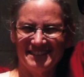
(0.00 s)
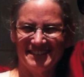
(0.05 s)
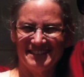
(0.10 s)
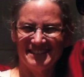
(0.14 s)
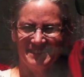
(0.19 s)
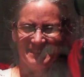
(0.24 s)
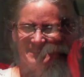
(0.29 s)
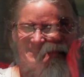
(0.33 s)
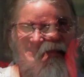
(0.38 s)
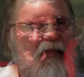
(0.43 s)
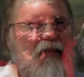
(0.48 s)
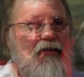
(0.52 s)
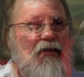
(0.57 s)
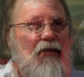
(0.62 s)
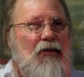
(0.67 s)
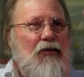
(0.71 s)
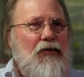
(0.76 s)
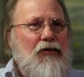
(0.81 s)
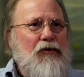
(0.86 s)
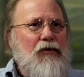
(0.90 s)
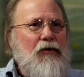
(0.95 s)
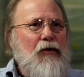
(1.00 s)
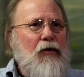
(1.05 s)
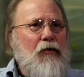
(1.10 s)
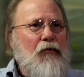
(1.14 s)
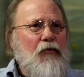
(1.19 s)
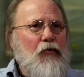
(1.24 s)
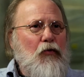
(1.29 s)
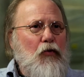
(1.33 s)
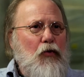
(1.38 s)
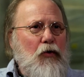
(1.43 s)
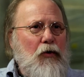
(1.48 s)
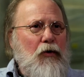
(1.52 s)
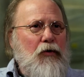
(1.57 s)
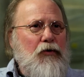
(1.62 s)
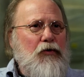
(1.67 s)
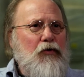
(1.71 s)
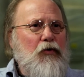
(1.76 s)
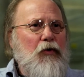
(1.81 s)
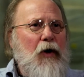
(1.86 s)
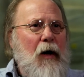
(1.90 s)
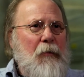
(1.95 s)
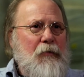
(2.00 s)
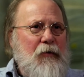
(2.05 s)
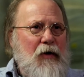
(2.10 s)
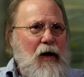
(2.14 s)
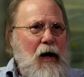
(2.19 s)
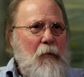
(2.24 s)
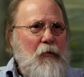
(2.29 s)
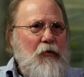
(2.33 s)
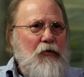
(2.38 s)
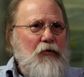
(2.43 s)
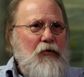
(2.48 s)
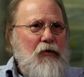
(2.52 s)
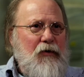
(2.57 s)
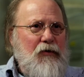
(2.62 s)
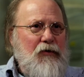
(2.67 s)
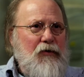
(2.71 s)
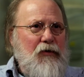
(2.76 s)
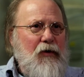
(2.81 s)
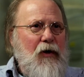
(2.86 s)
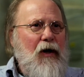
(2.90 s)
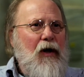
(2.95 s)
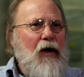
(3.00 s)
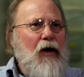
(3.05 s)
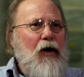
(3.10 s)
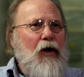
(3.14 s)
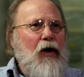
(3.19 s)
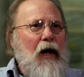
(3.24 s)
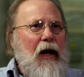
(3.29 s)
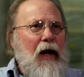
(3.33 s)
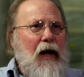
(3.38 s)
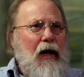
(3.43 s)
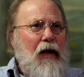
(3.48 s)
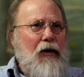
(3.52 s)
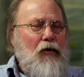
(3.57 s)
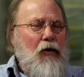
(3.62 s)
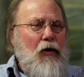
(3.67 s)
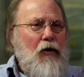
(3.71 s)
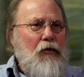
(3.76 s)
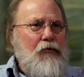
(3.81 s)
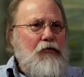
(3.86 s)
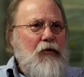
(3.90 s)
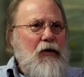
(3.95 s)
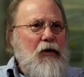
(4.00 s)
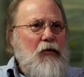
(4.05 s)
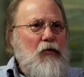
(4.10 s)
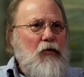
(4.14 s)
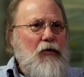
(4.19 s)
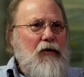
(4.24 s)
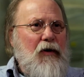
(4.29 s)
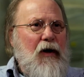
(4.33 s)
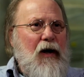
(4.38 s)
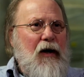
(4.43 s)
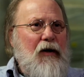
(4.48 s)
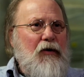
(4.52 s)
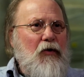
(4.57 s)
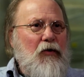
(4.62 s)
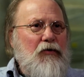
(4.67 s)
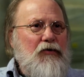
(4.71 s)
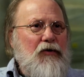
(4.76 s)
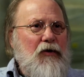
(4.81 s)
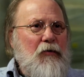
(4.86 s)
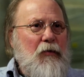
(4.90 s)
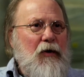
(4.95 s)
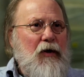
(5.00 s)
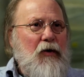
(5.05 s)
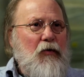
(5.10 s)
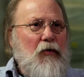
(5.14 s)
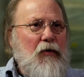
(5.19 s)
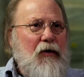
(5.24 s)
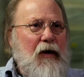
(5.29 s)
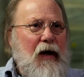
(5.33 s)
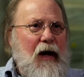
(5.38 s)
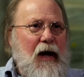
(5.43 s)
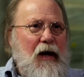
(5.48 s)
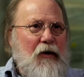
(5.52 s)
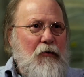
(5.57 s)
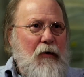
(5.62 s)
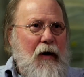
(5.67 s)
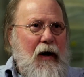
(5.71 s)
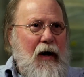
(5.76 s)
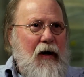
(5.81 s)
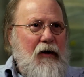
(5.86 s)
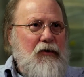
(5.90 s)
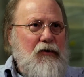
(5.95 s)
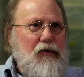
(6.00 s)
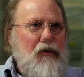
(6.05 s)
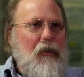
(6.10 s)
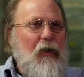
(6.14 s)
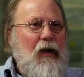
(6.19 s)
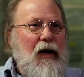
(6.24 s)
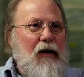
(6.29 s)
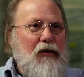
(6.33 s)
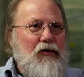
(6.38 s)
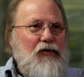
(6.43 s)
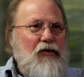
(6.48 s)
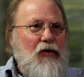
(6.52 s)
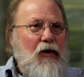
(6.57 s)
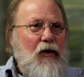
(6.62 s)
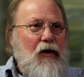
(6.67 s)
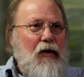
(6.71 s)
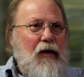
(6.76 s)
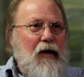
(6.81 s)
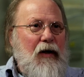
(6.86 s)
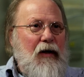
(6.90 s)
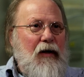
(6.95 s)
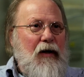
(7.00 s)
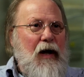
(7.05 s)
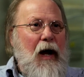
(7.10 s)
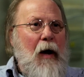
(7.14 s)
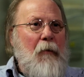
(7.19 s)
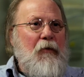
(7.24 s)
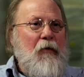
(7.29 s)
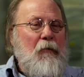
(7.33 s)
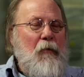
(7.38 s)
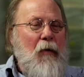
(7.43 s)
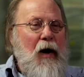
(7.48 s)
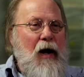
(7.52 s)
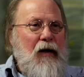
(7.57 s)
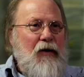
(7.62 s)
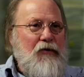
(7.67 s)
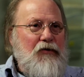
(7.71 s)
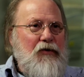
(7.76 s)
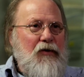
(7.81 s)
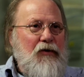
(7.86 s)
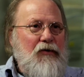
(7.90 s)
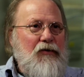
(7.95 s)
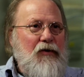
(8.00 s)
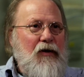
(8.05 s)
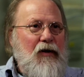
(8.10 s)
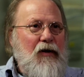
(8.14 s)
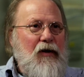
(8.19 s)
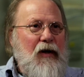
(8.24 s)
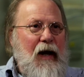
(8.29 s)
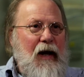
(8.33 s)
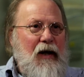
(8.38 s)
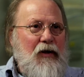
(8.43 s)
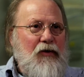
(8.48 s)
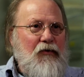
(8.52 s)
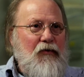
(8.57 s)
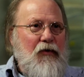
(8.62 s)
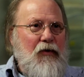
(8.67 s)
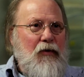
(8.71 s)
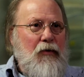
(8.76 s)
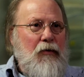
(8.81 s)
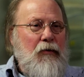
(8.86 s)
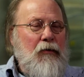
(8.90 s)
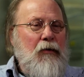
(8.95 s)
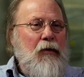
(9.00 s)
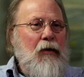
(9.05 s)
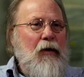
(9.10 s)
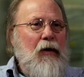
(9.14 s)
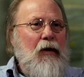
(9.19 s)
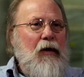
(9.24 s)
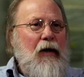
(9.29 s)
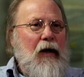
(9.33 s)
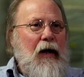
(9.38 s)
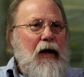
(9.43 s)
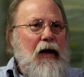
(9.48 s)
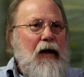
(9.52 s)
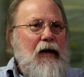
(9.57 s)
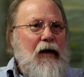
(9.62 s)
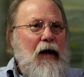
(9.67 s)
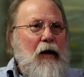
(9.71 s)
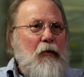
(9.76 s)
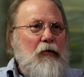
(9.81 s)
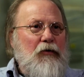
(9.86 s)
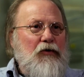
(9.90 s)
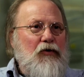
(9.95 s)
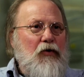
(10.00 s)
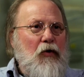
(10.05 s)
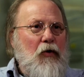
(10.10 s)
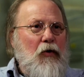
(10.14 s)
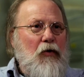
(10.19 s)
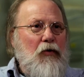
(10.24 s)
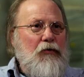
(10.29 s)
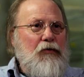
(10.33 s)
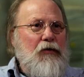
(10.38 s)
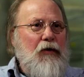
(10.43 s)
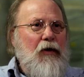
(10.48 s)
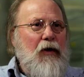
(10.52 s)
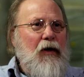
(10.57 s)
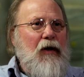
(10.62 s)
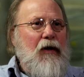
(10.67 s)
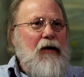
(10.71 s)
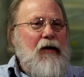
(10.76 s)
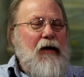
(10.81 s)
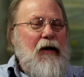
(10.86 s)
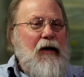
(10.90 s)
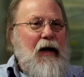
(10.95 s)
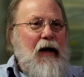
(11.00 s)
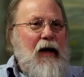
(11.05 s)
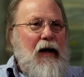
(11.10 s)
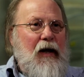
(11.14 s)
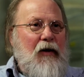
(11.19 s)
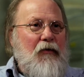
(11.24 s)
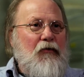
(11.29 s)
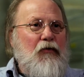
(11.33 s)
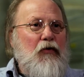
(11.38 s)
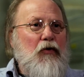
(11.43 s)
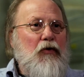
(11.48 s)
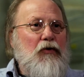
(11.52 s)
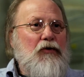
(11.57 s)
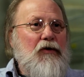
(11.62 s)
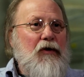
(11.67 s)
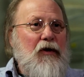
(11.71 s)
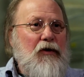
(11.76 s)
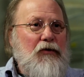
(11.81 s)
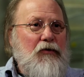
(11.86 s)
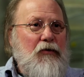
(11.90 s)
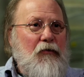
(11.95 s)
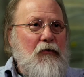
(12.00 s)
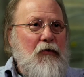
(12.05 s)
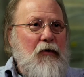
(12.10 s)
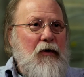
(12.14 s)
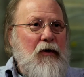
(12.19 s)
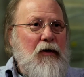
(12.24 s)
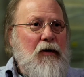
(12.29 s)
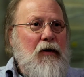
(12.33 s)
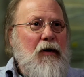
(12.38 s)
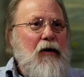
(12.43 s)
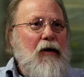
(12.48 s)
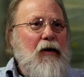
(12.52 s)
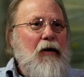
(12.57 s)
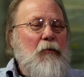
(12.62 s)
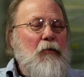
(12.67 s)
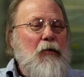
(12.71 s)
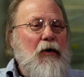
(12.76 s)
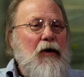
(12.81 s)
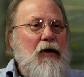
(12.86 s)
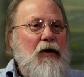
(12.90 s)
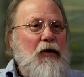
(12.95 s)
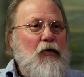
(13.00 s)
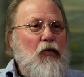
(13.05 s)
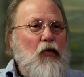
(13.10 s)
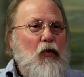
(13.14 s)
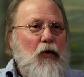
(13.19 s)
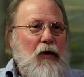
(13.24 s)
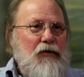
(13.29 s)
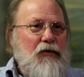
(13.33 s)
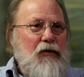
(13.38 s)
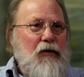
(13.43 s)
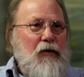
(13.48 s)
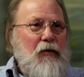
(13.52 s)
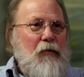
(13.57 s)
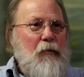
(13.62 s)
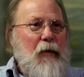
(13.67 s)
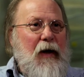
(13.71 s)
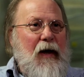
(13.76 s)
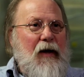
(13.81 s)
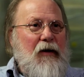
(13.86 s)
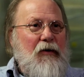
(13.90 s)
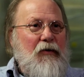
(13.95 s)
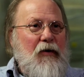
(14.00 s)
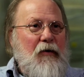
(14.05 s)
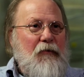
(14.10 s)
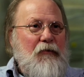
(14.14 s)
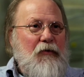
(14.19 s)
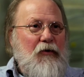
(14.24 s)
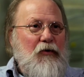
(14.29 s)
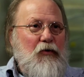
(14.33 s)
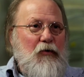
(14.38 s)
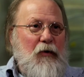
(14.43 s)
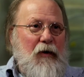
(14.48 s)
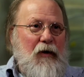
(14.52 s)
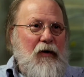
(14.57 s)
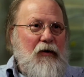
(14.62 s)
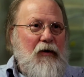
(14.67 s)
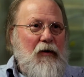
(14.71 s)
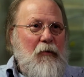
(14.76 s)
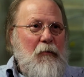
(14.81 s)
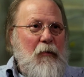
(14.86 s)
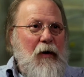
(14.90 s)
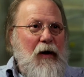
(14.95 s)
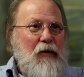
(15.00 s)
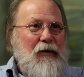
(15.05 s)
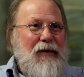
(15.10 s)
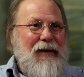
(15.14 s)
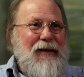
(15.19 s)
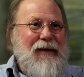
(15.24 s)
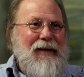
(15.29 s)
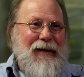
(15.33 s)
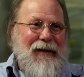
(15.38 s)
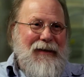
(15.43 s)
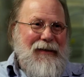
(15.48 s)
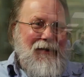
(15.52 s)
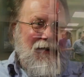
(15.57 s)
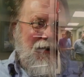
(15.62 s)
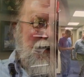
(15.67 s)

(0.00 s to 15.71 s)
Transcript: three visits were to optometrists, and all three were diagnosing me with cataracts. I saw an ophthalmologist in Nashville, and I was told that I had Fuchs Dystrophy, but it wasn't bad enough to do anything about it yet.